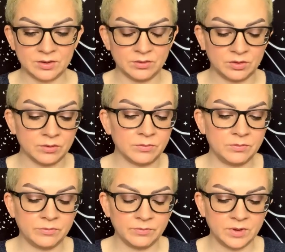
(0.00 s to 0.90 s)
to,
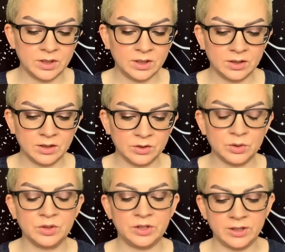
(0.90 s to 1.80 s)
to
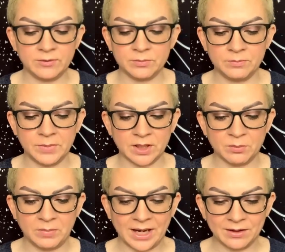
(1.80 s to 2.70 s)
achieve better
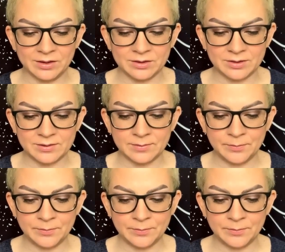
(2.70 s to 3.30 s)
balance.